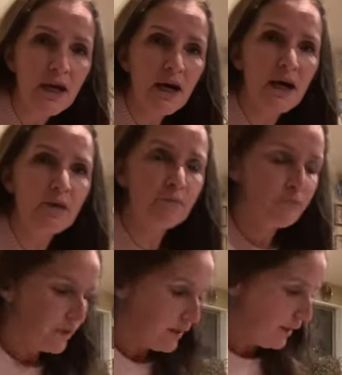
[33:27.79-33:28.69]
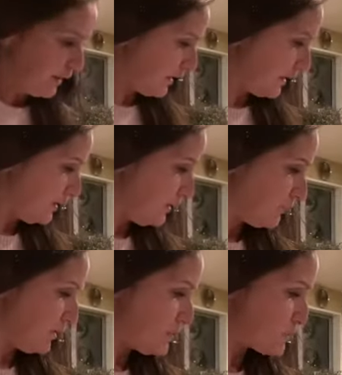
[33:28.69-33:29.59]

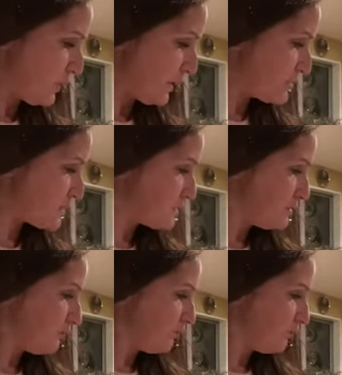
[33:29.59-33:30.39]
These ones,